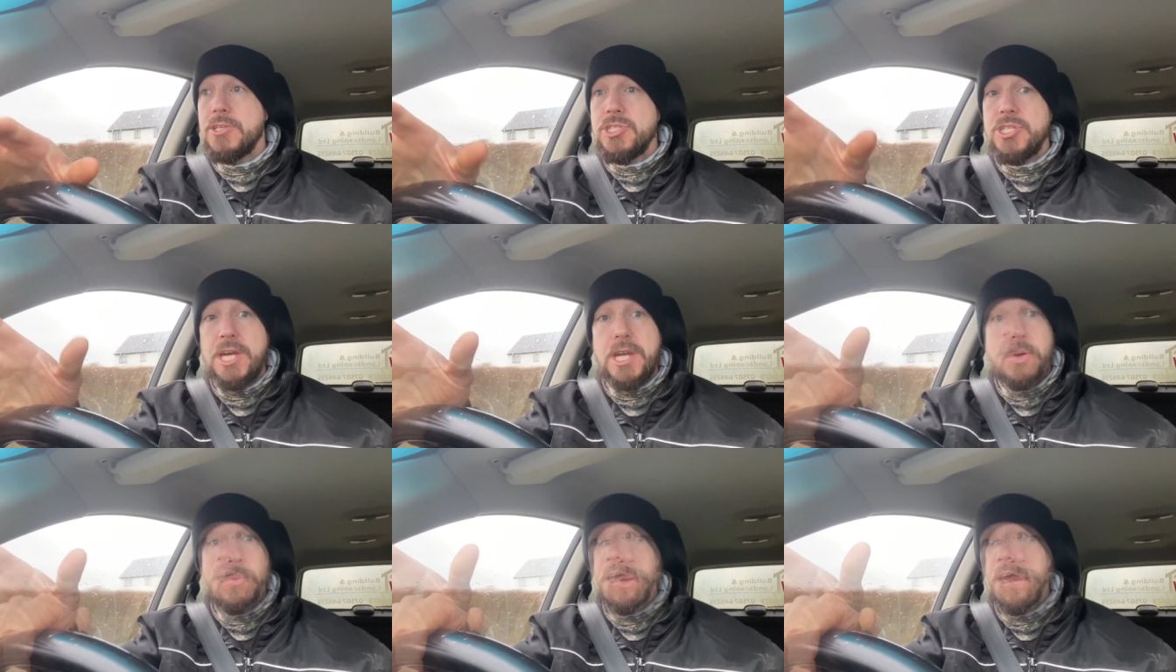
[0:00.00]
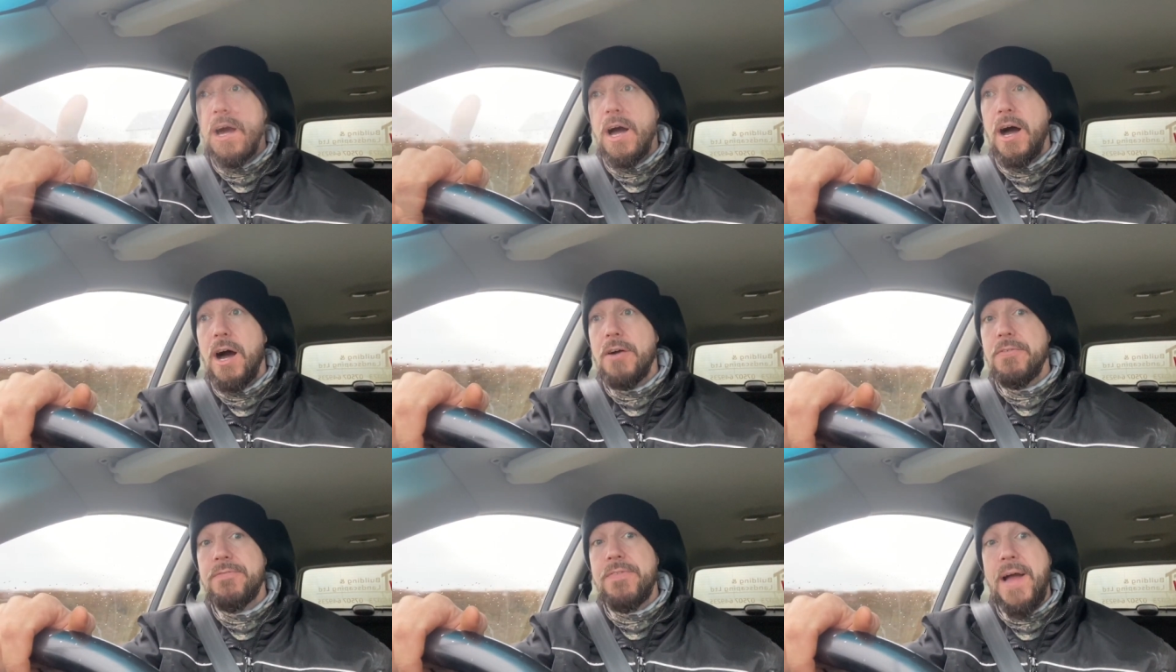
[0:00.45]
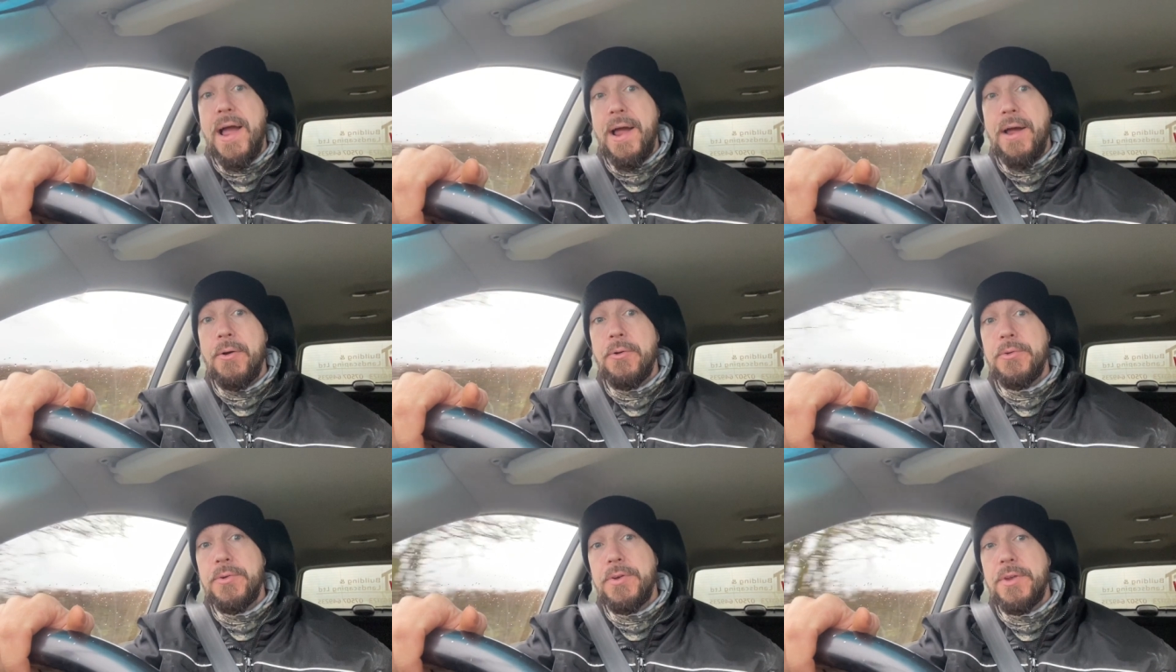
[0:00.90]
chickweed I
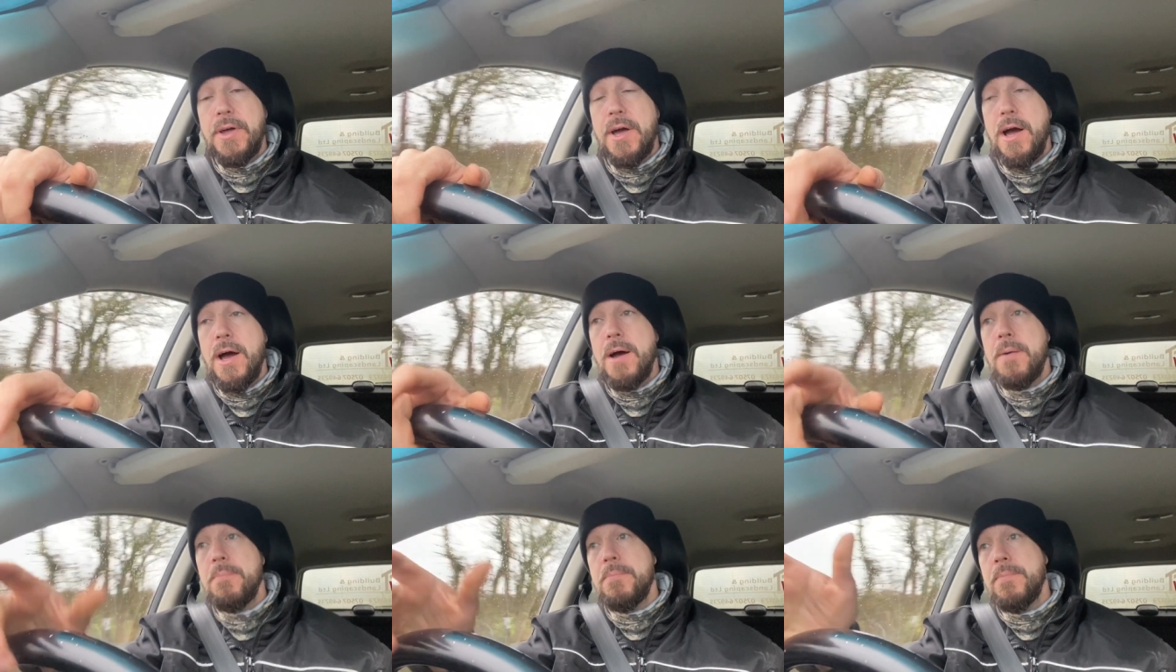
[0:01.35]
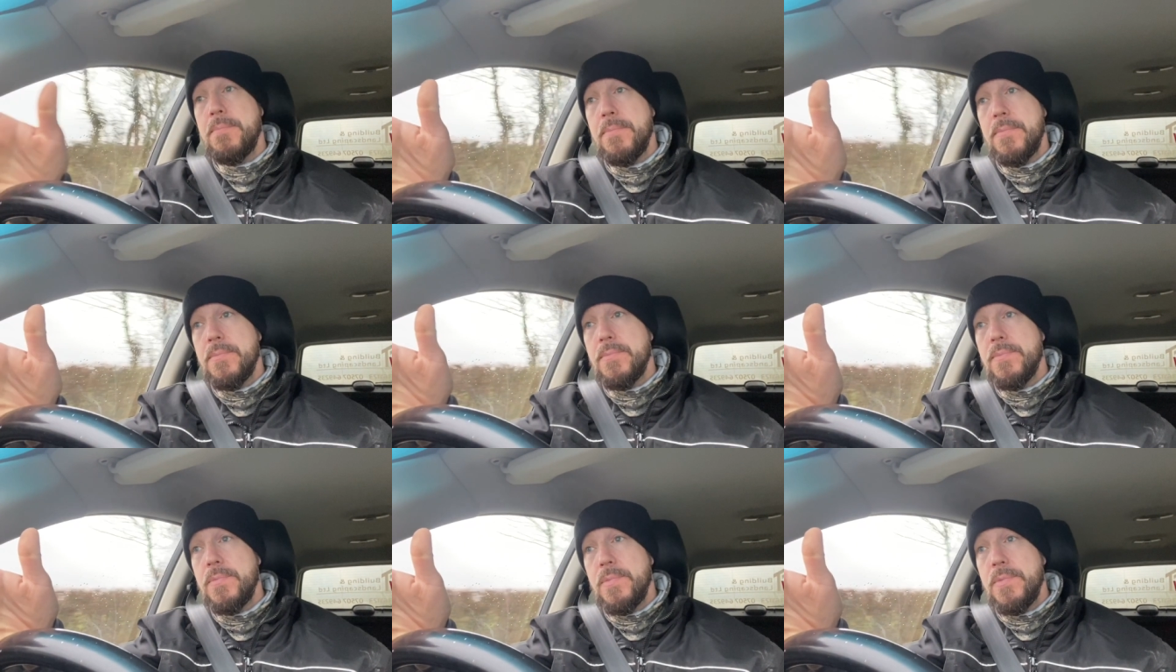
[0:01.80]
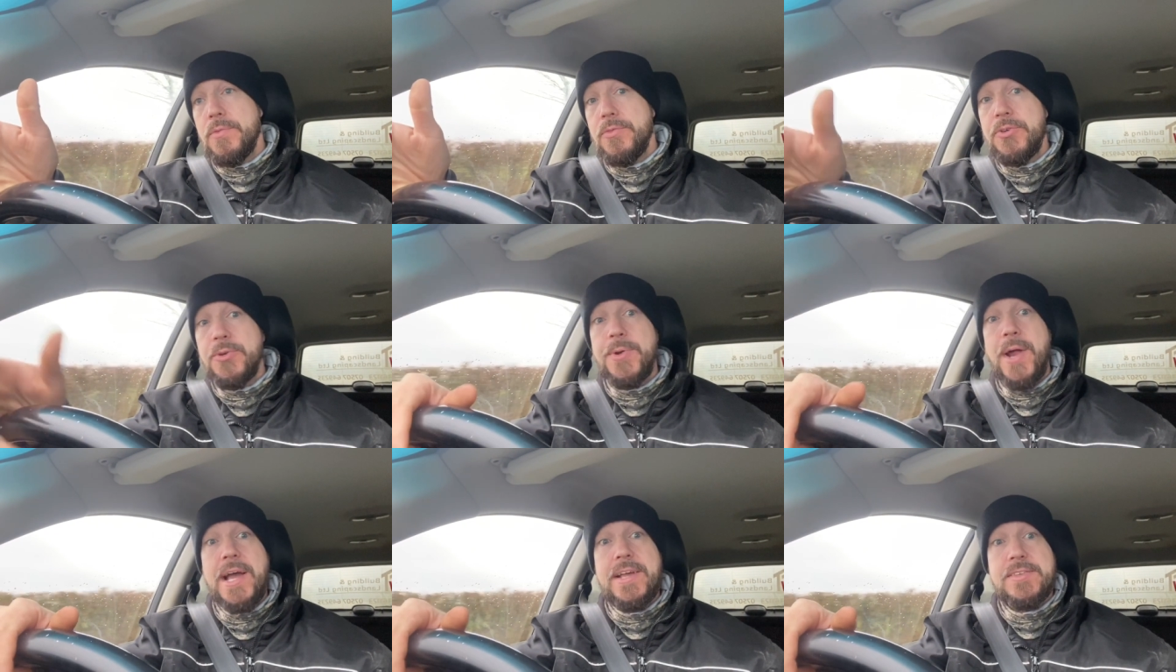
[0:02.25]
found um,
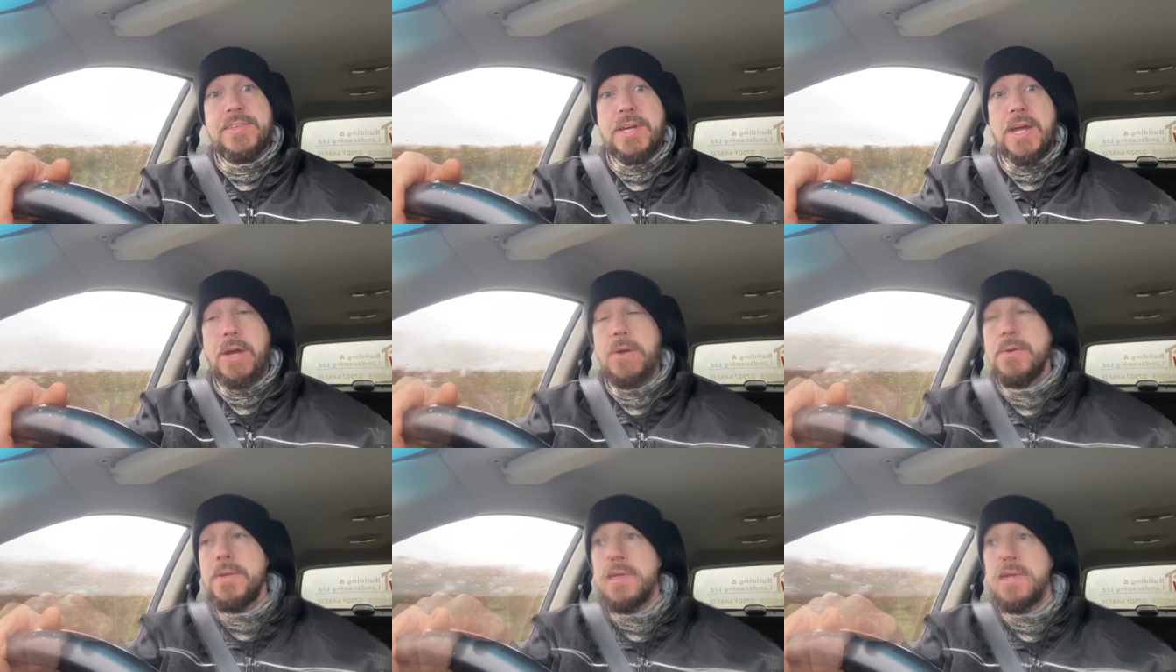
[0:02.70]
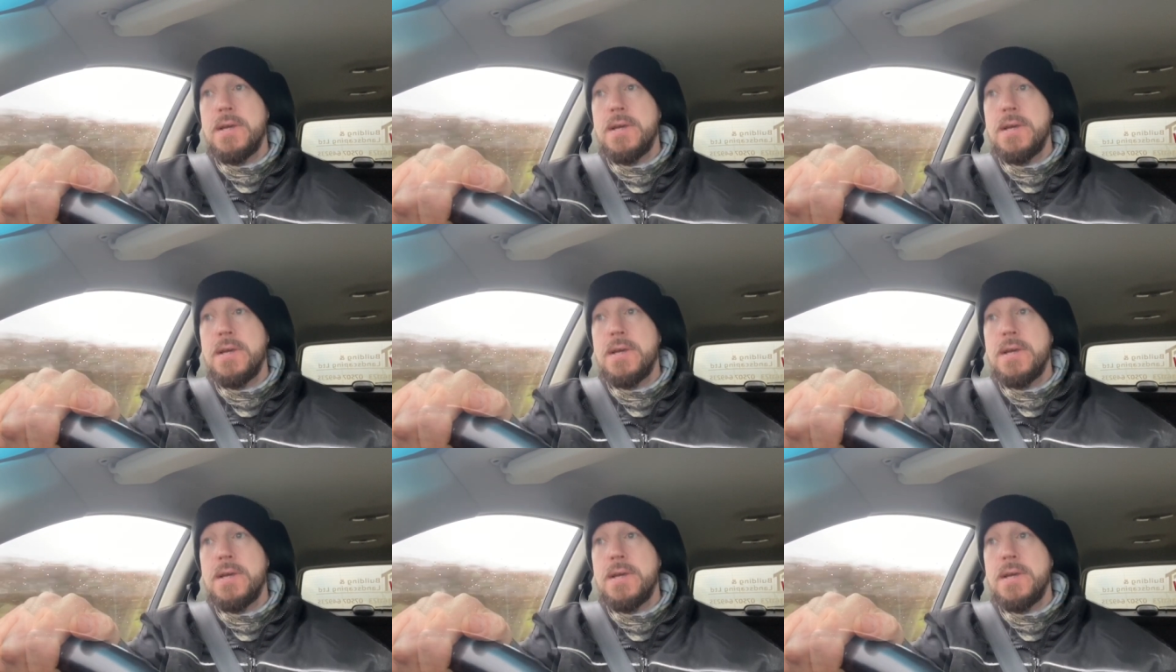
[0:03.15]
two days ago.